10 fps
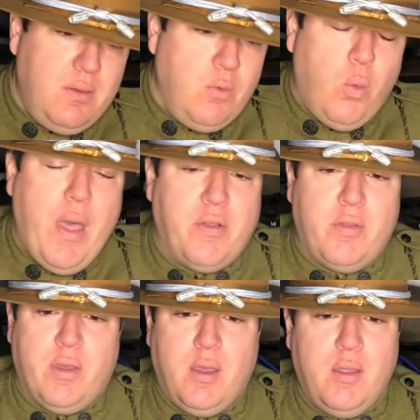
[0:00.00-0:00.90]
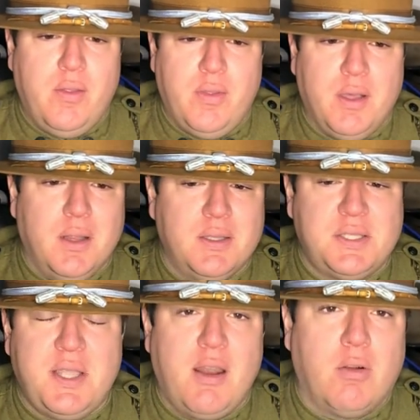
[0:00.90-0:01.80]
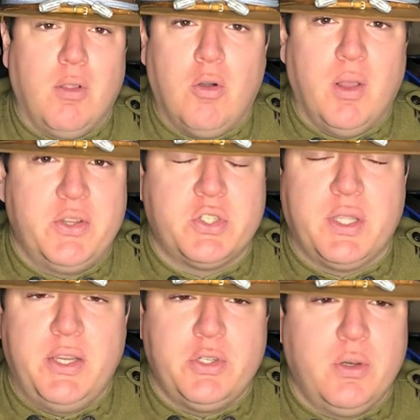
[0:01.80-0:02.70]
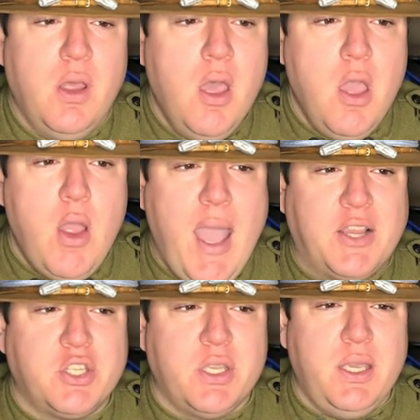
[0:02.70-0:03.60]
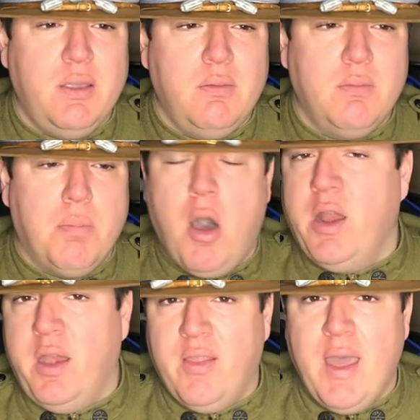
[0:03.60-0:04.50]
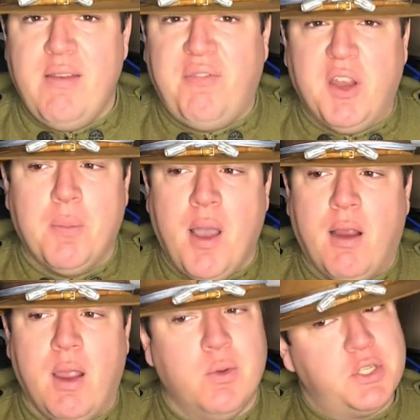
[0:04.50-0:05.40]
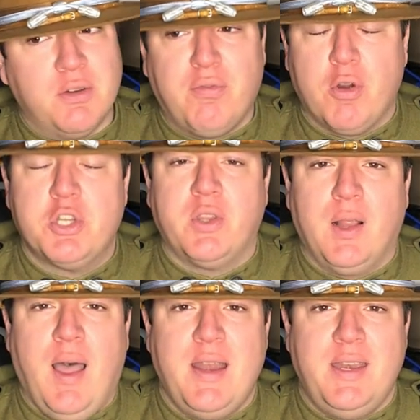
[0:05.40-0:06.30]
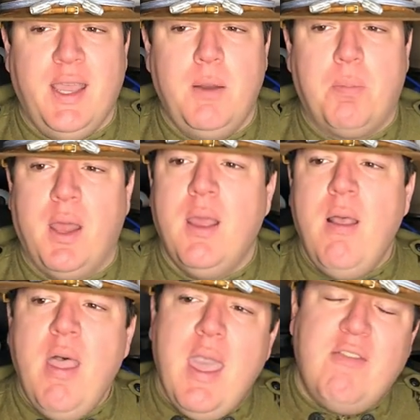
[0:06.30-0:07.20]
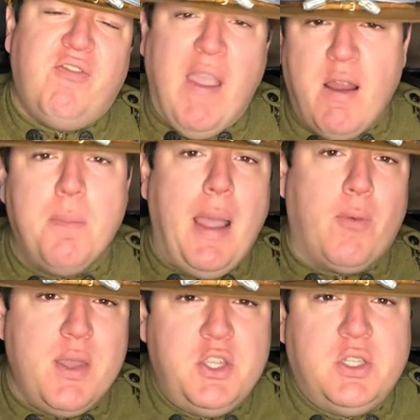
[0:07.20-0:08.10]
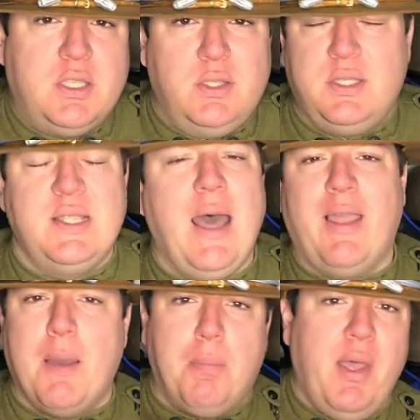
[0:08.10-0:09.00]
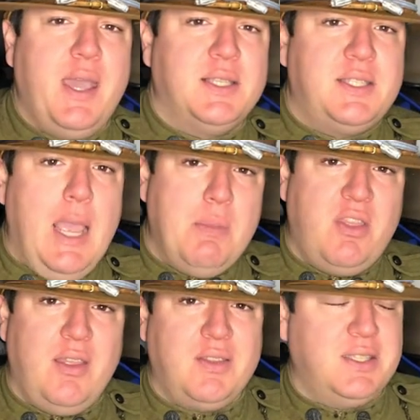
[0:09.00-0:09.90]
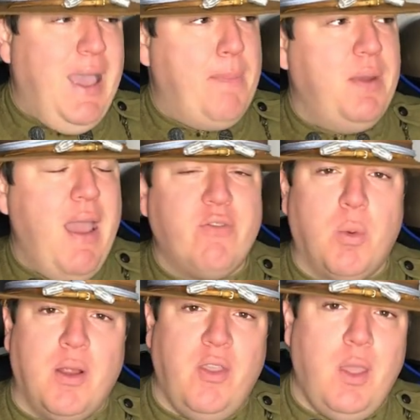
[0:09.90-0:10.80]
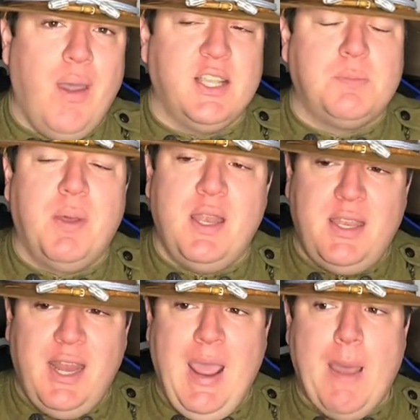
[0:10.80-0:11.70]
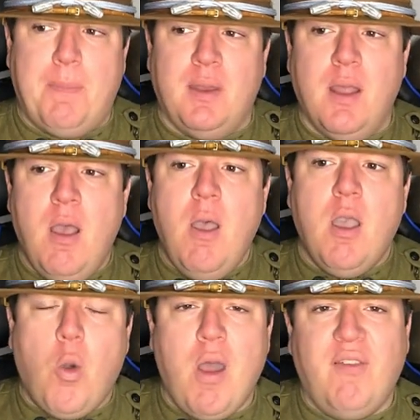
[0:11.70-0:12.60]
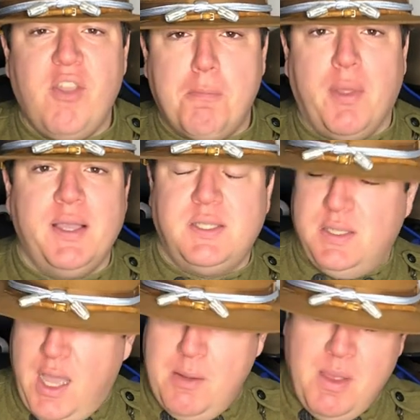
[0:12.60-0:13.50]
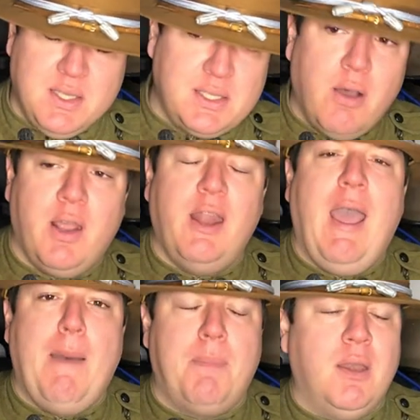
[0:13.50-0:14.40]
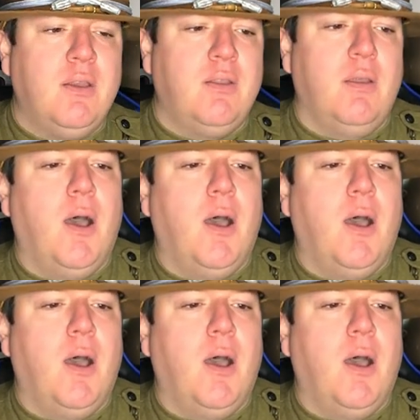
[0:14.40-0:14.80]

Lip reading: whether the state or local legislation actually bought into that fear-mongering, which unfortunately a lot did, but it varied by region, so this is not like a blanket statement thing that this happened everywhere in the U.S., but it did happen quite a few places. In Minnesota it happened.